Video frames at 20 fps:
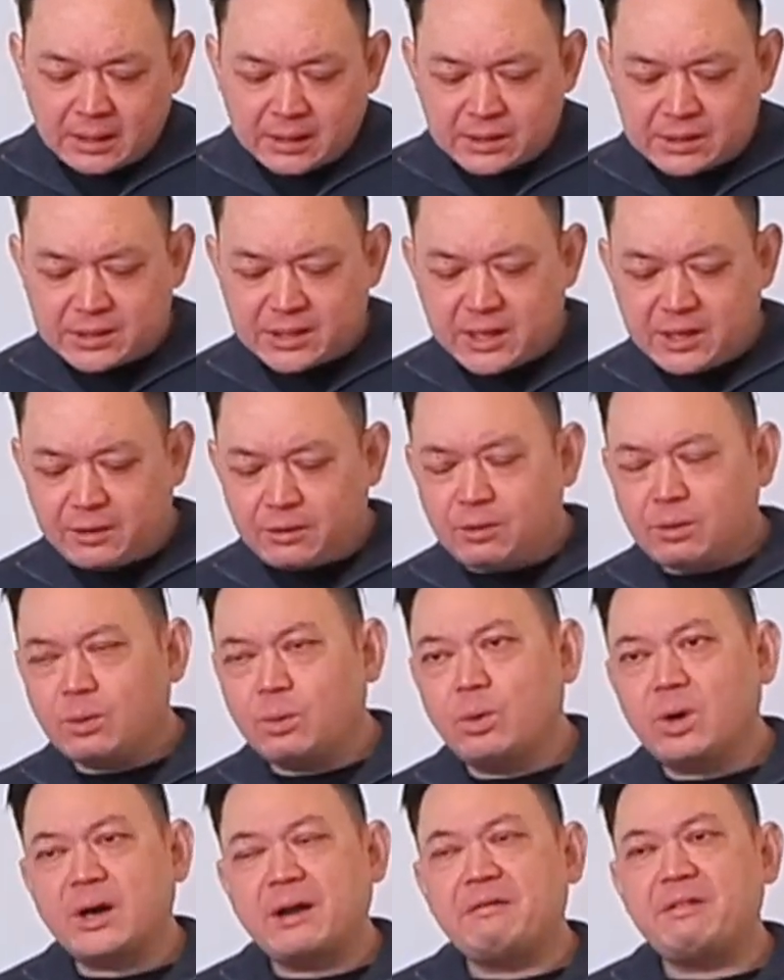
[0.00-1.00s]
See,
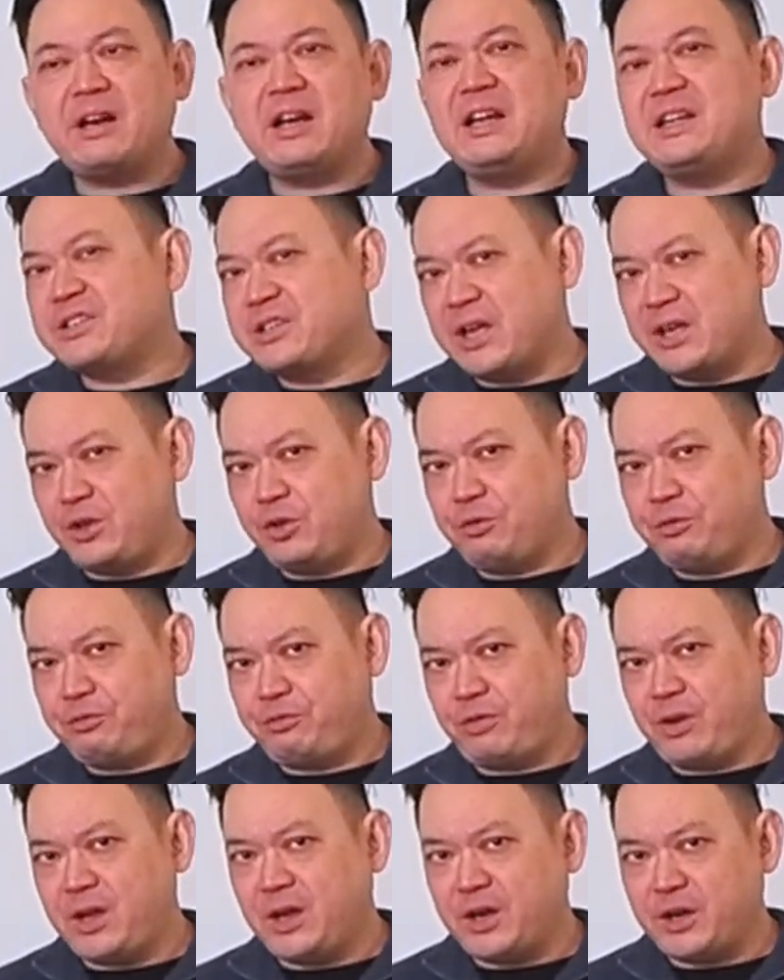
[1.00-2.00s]
whatever it is that you
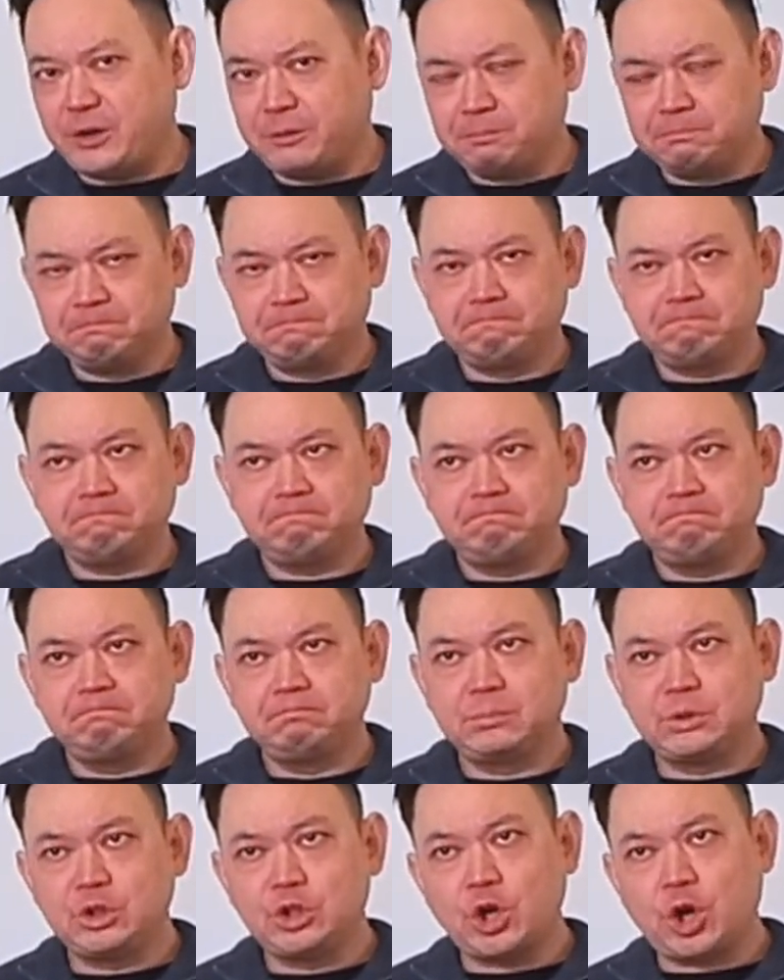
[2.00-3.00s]
fear,
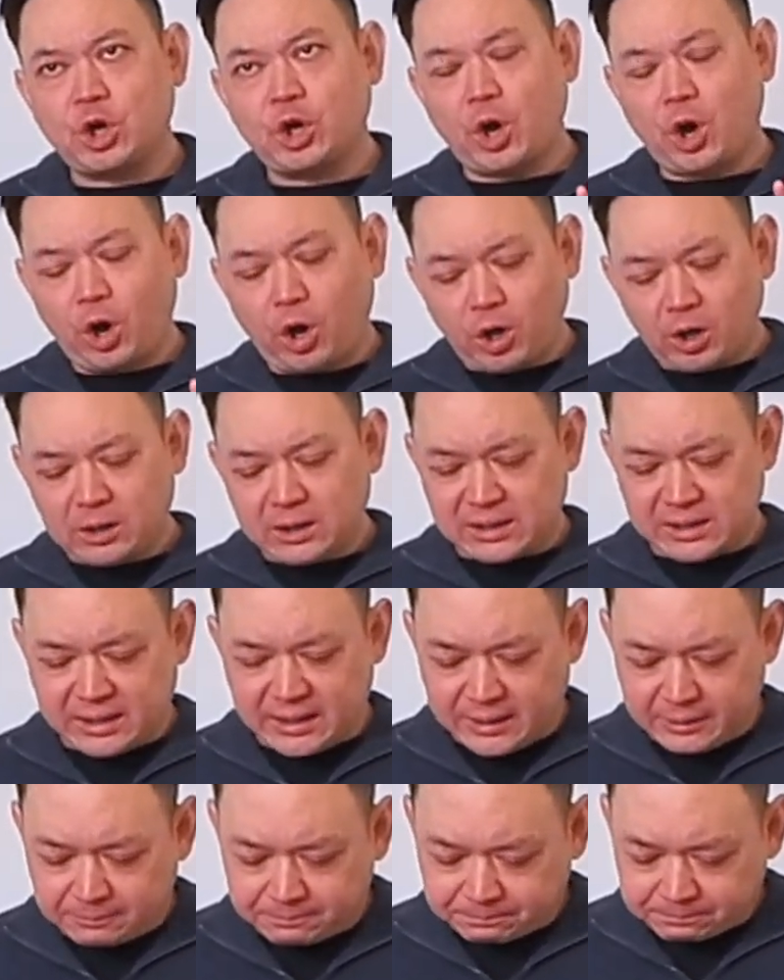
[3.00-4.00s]
not
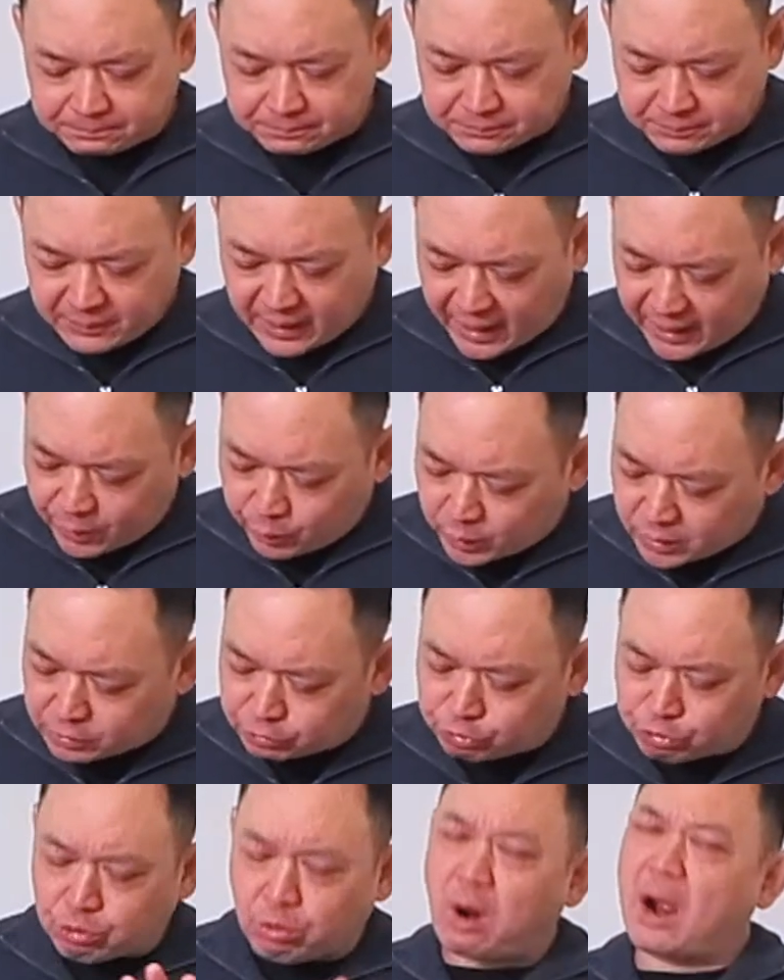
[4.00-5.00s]
only that it
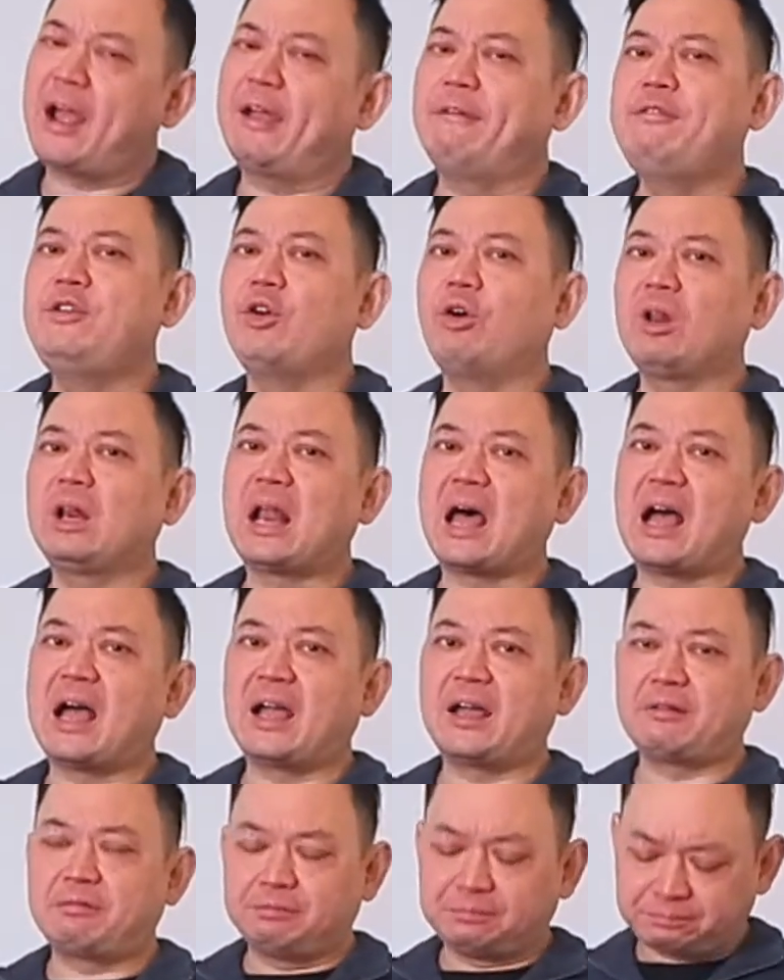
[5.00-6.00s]
will drive your
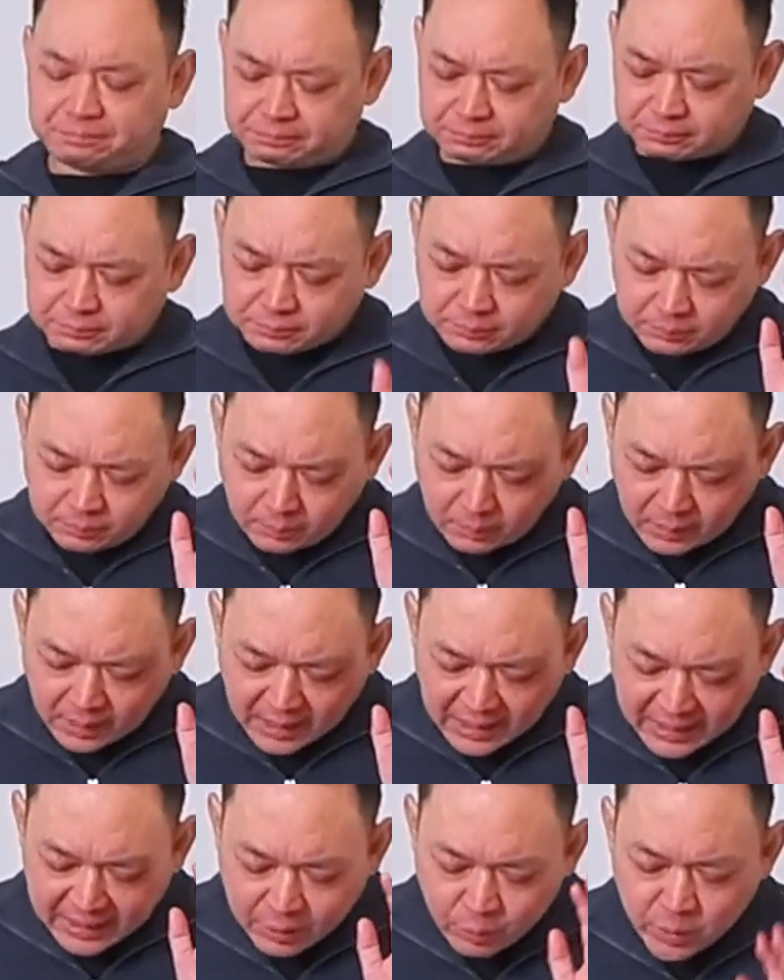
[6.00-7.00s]
life,
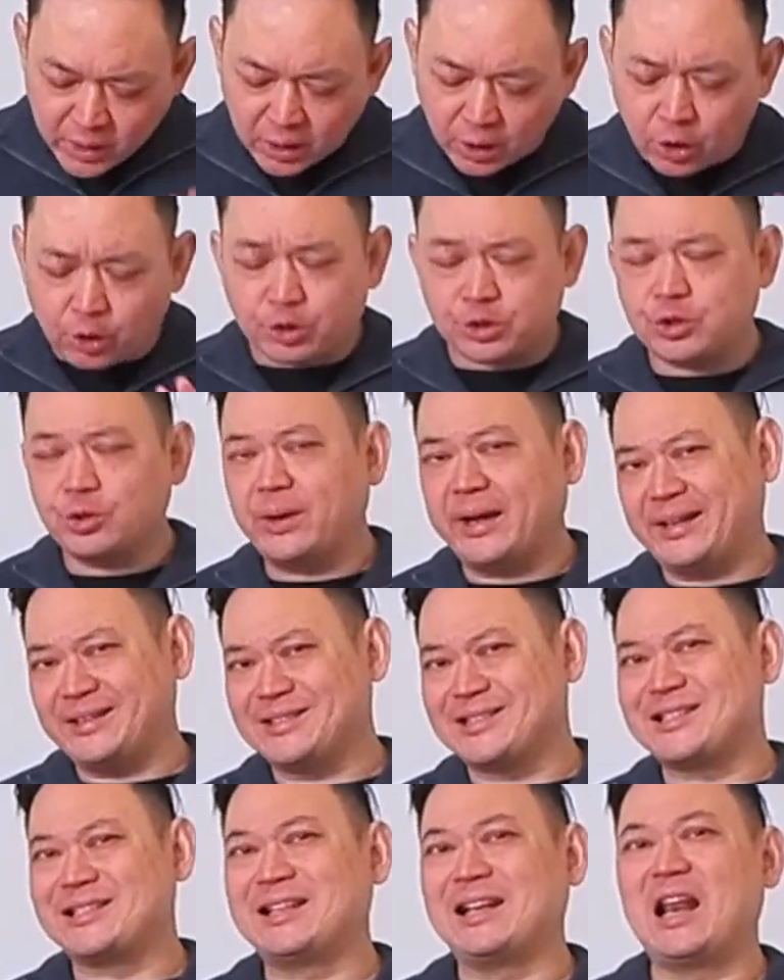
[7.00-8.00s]
it will also
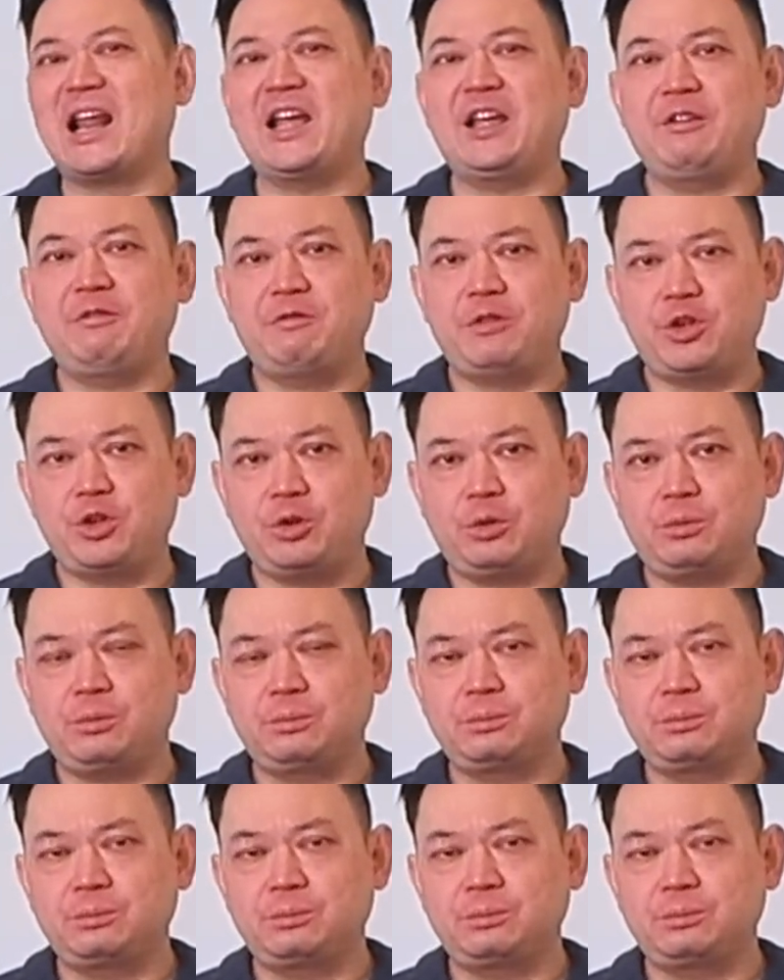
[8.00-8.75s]
enslave you.